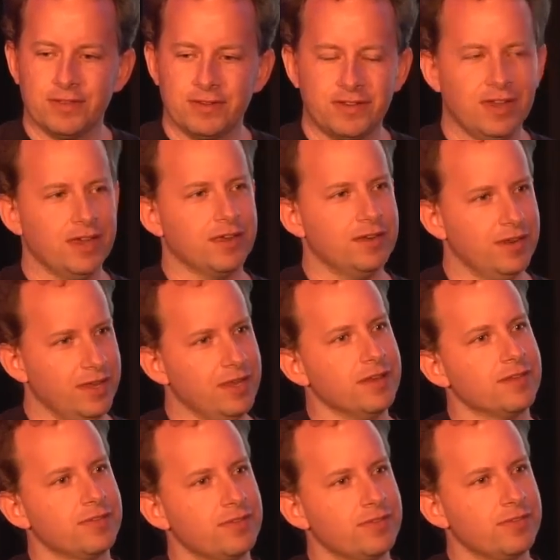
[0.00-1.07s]

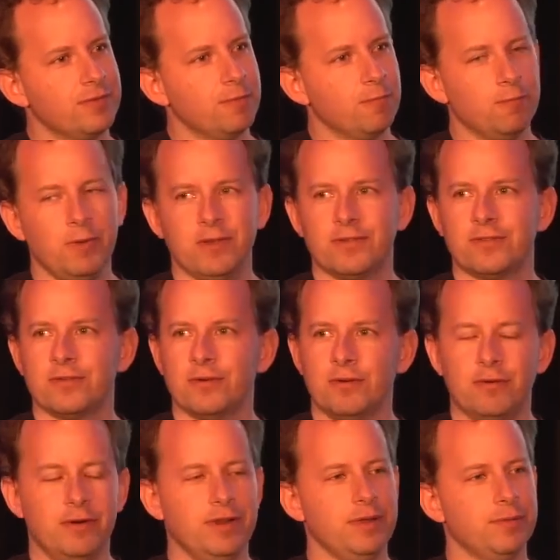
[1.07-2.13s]
techniques which
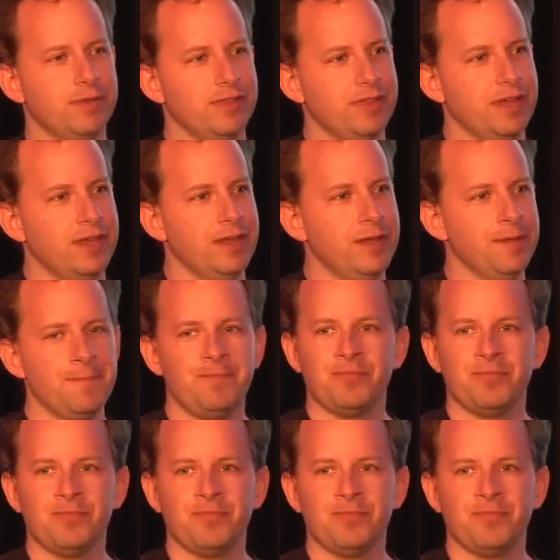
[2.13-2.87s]
already were there